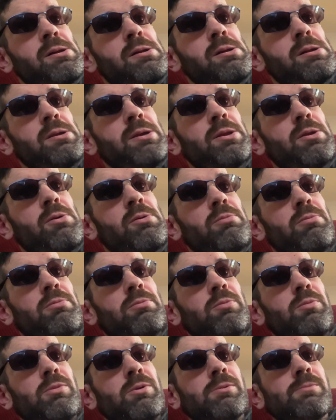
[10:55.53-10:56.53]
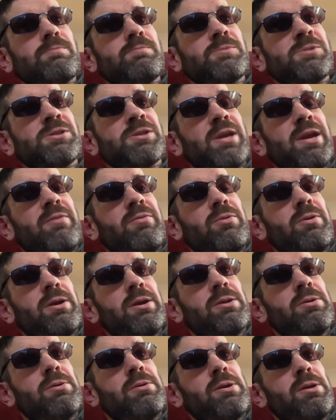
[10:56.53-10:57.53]
you don't savor
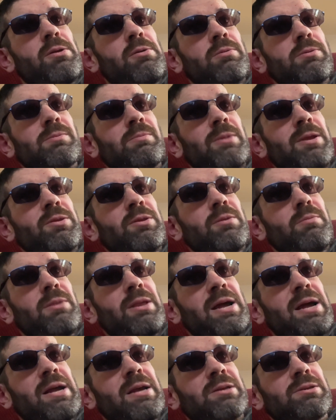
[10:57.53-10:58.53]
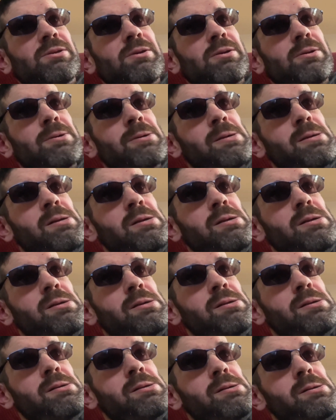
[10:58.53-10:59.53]
it or you don't let them last, or,
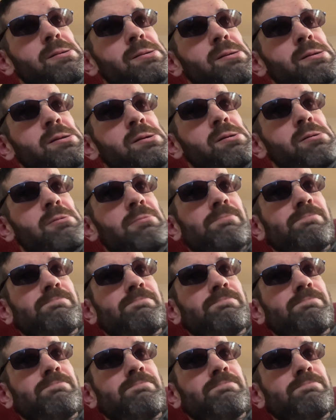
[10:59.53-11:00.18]
you know.